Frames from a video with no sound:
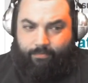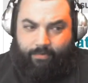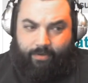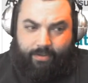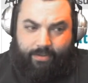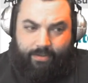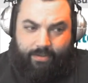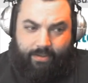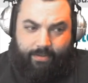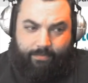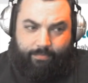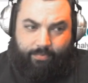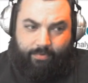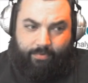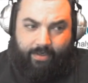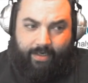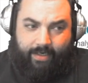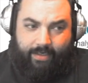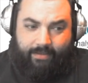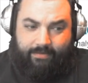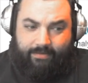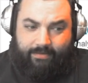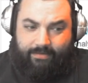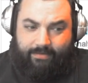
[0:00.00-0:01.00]
what tip
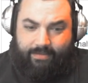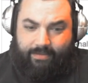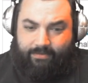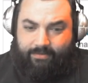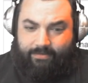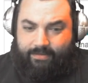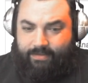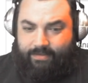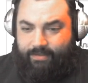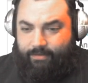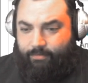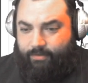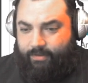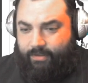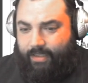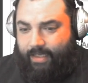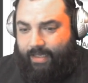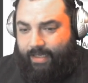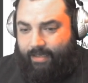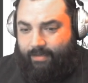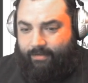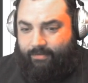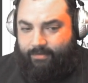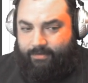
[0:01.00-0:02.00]
ranks because they'll see what
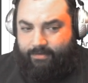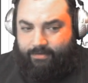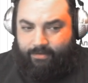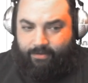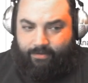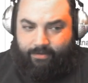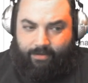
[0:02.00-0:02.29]
analysts